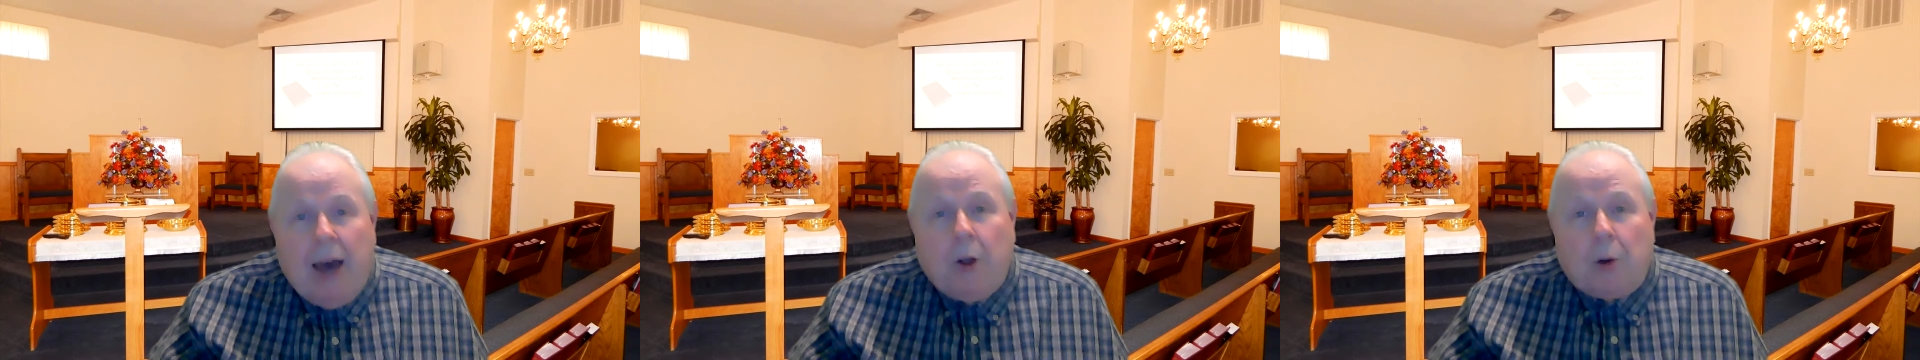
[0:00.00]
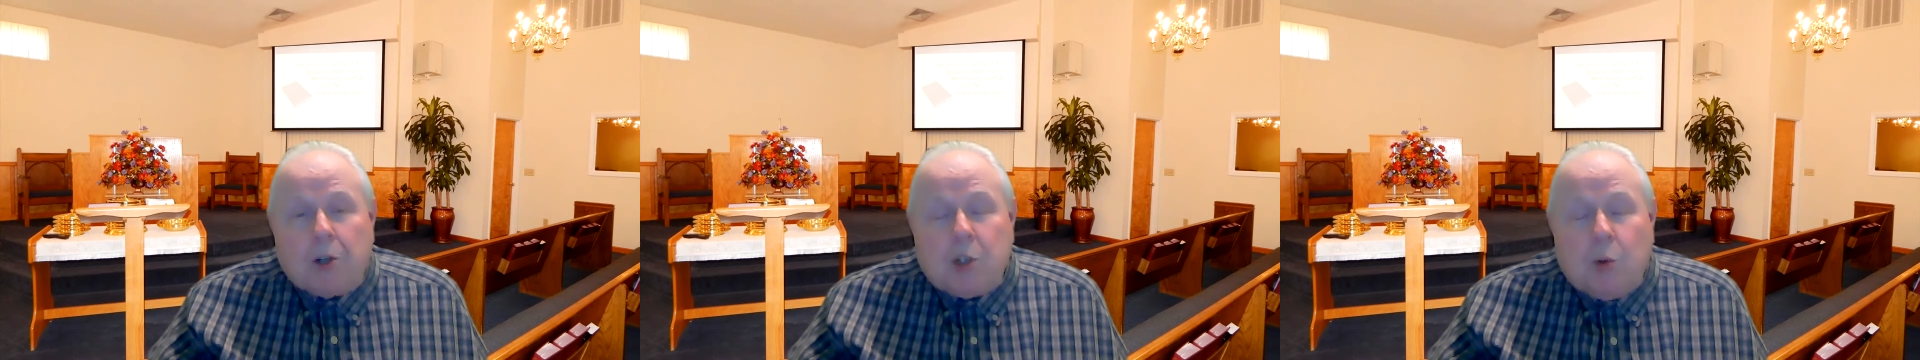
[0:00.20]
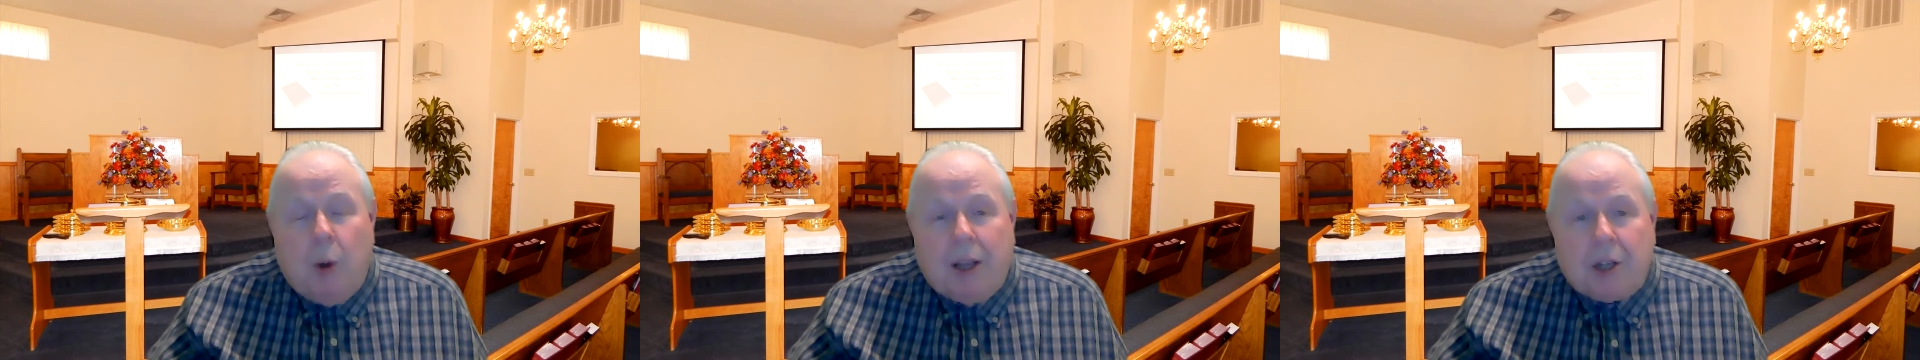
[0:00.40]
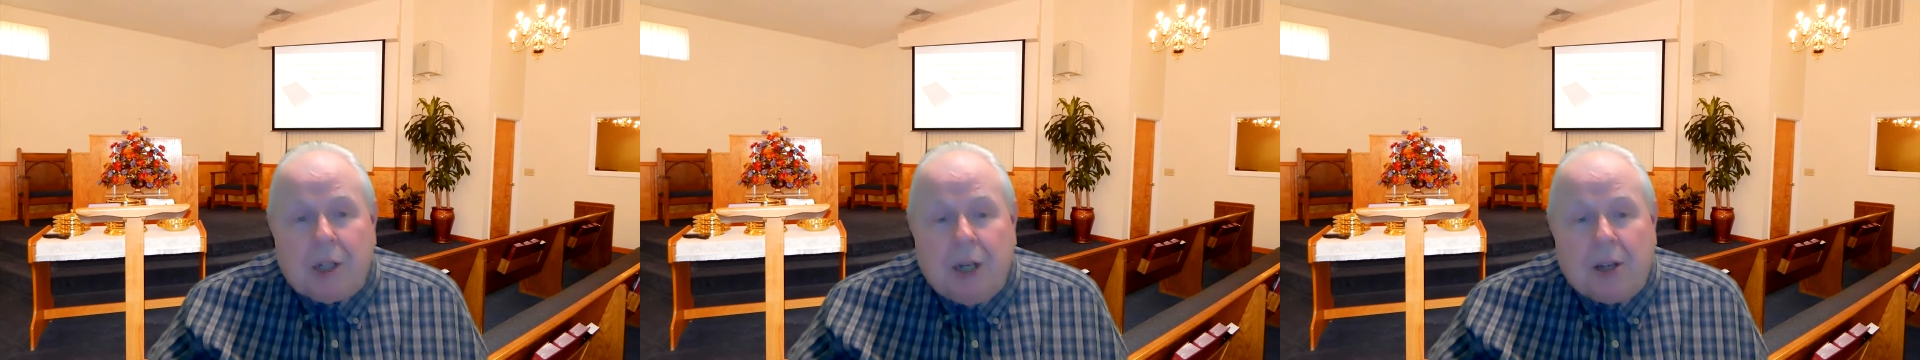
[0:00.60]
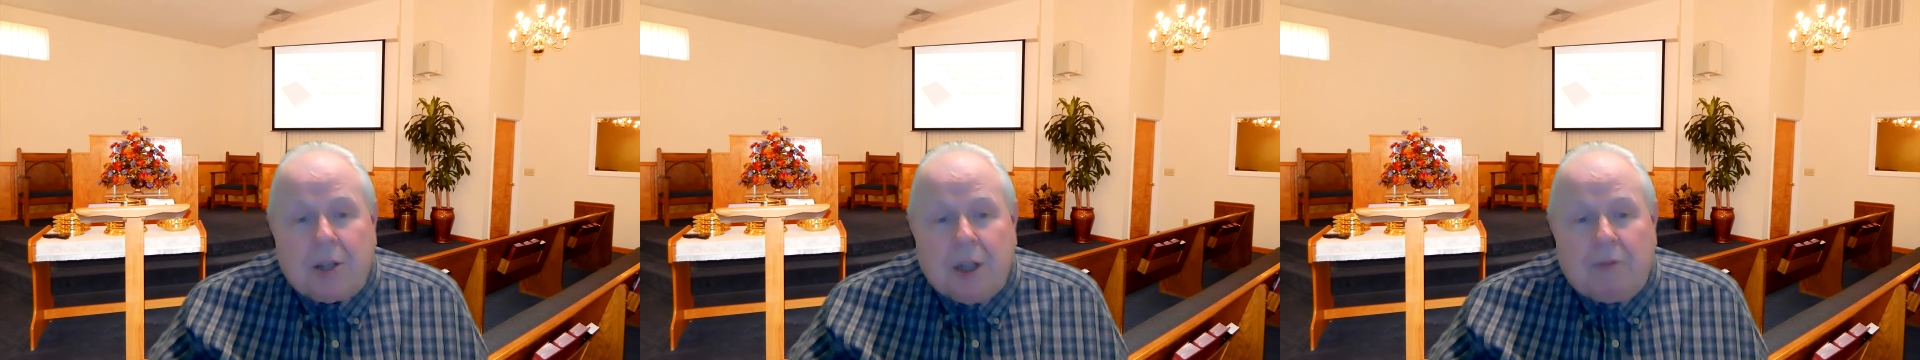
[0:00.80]
Now notice what he
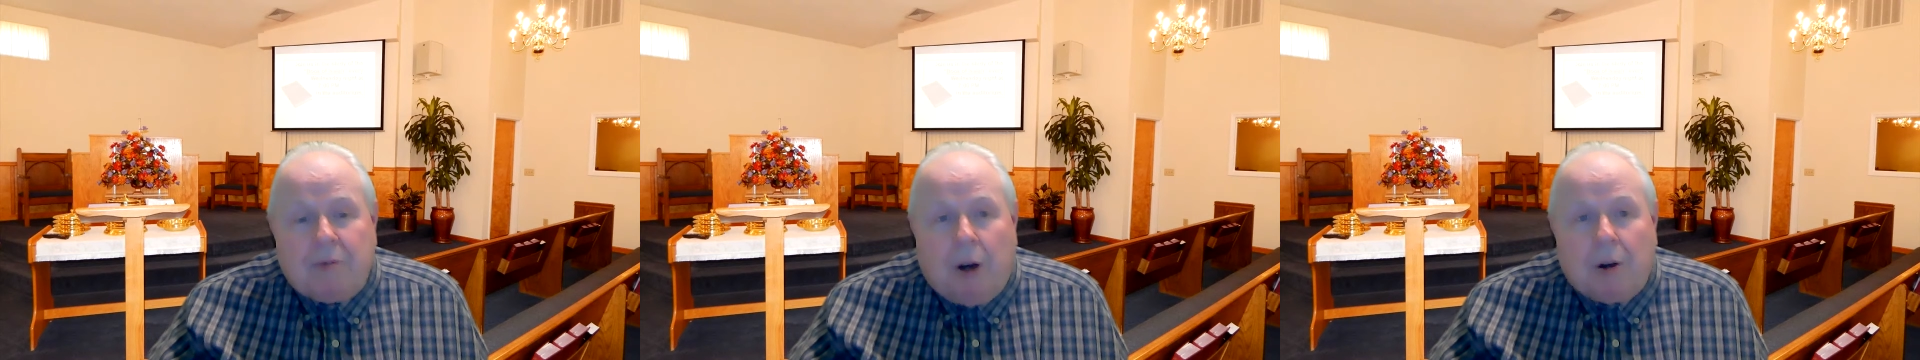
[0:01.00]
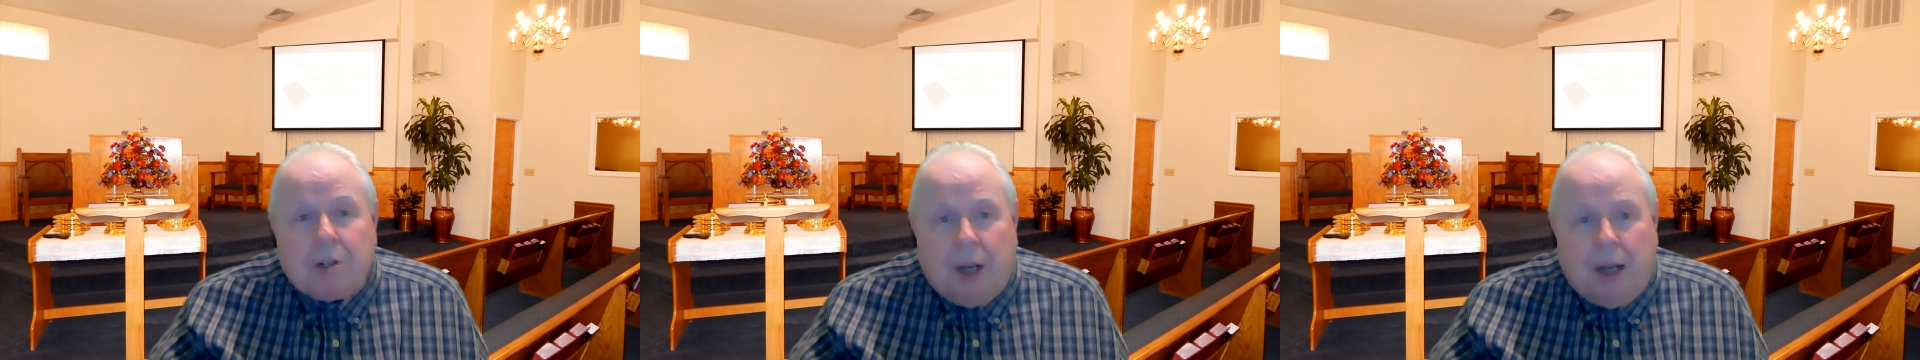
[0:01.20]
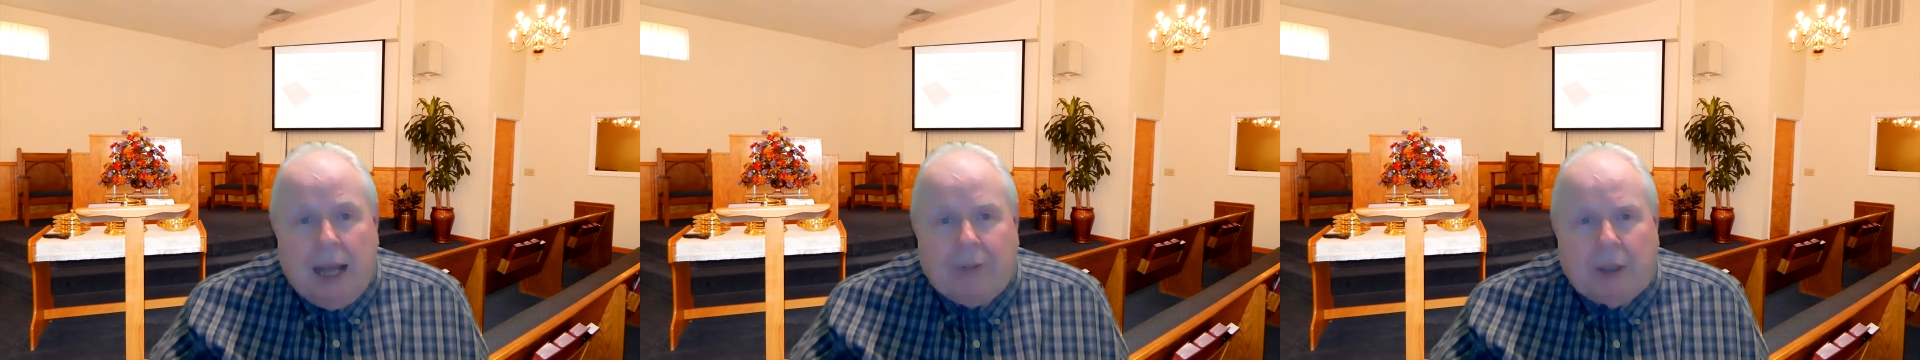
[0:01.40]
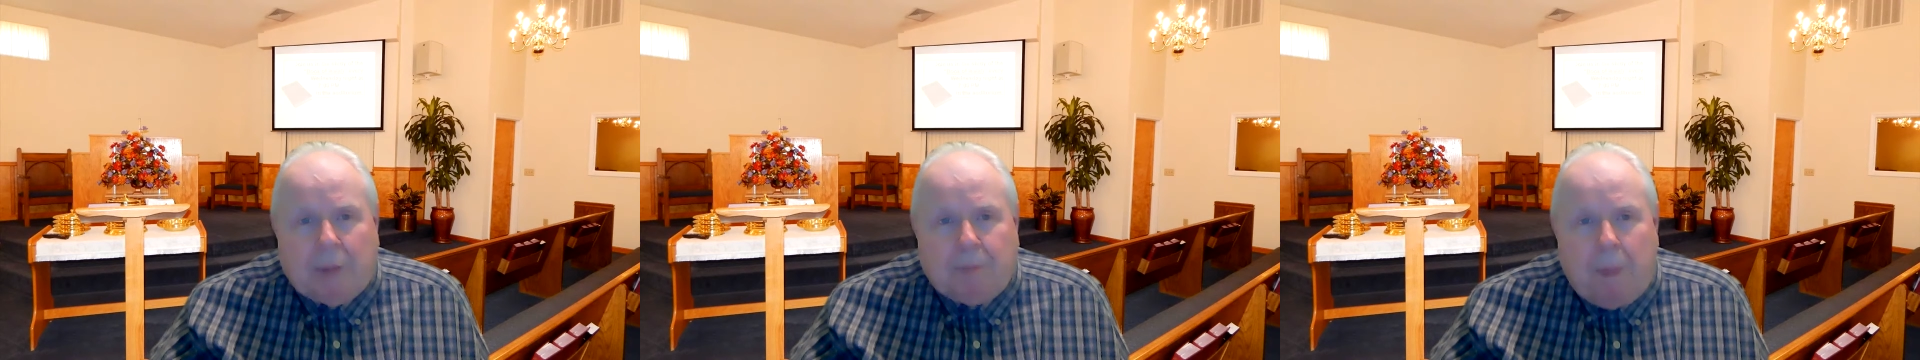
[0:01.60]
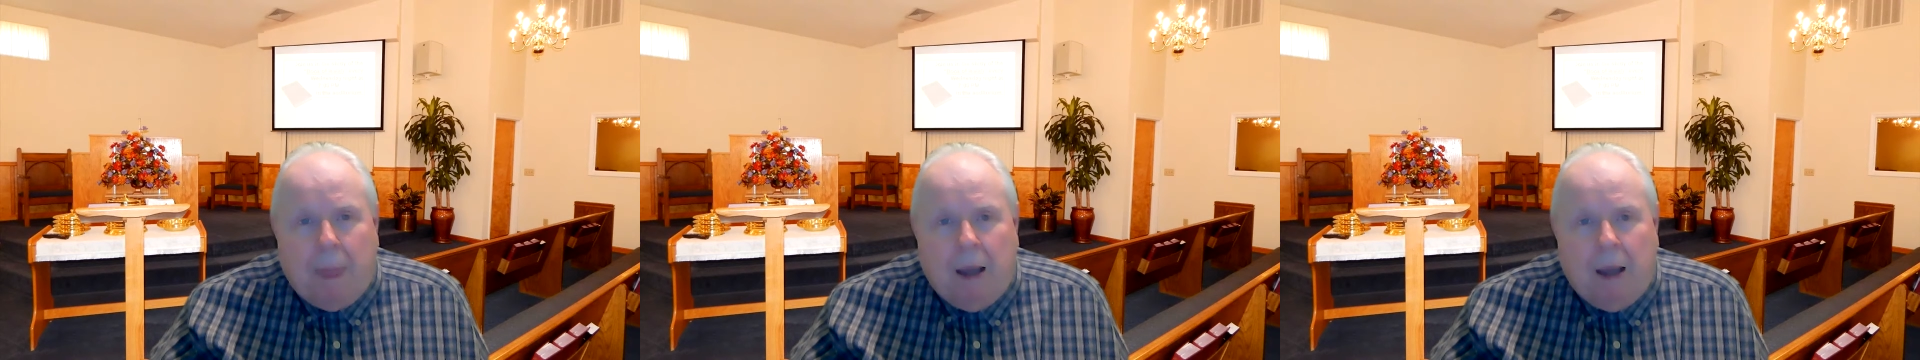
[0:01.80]
says in verse 11.